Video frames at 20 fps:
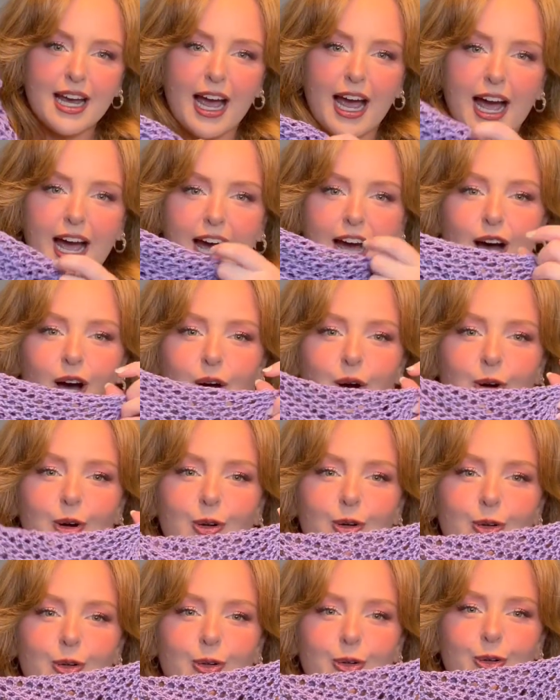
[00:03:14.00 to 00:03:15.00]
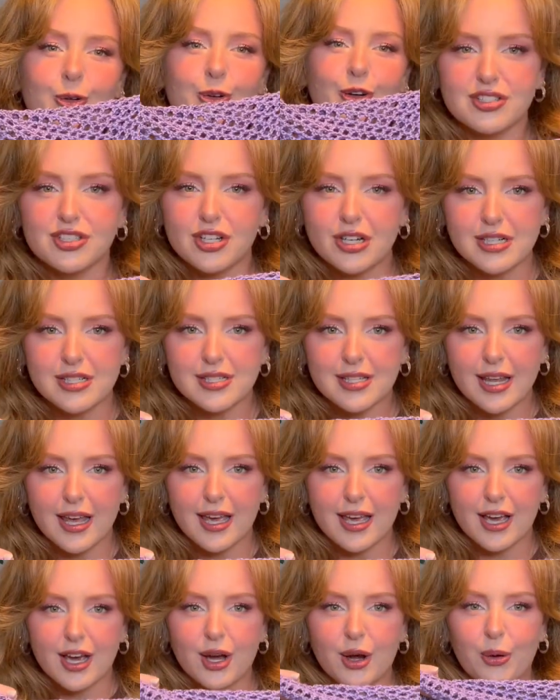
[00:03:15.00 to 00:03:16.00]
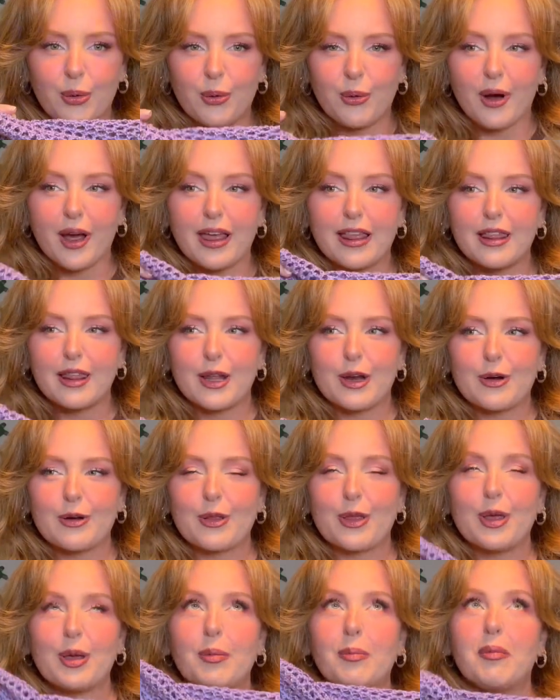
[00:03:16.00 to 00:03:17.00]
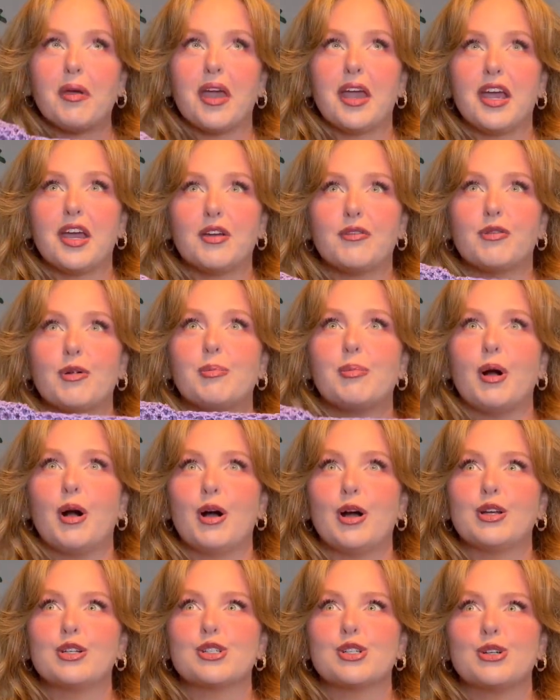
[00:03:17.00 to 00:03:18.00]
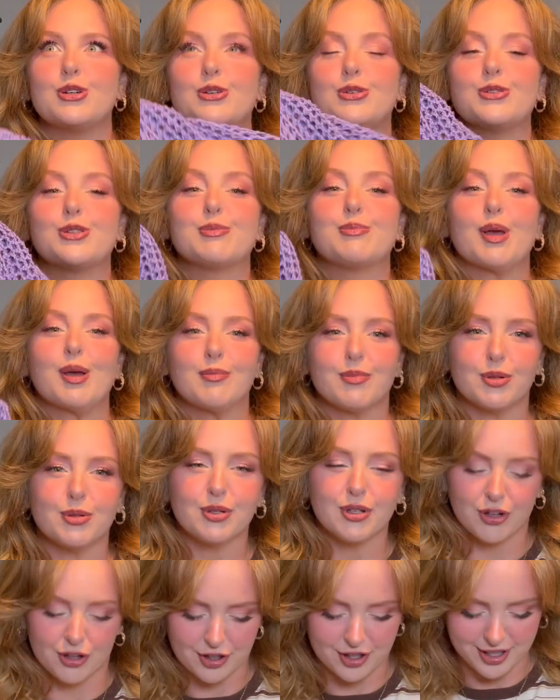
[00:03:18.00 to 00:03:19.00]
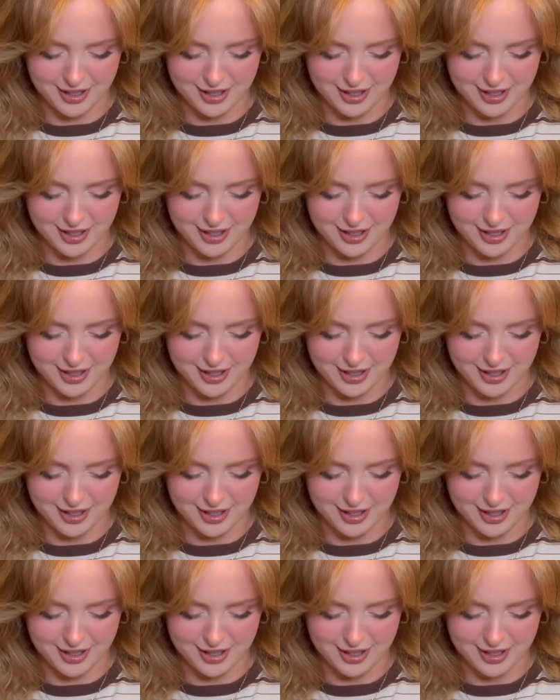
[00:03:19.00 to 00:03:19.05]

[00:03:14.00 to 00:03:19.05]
how just like quite literally made for ponchos bamboo yarn